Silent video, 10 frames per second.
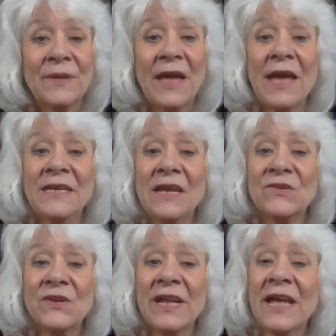And
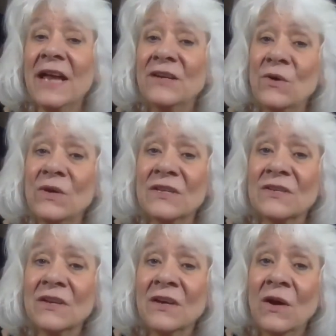yesterday, I
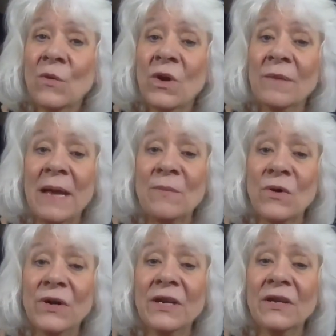noticed where my
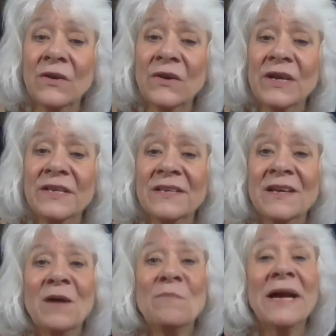morning glories,
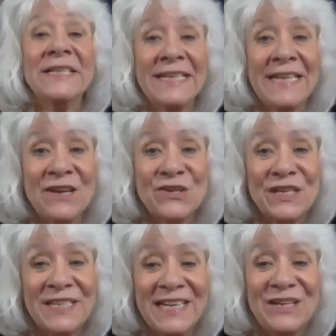my
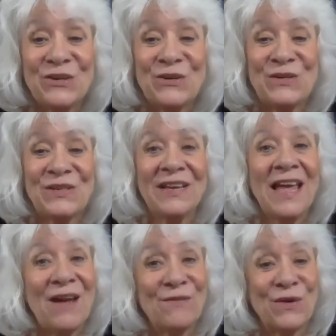tenacious teachers,
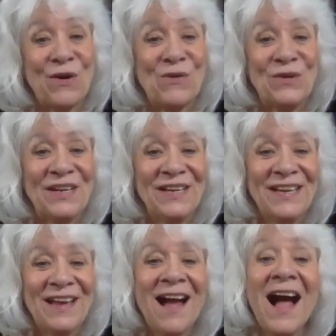have grown.
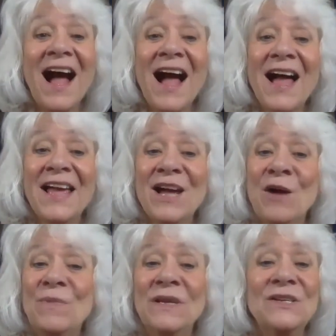High
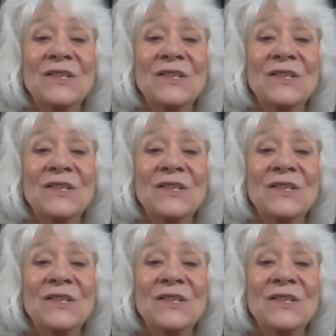up into the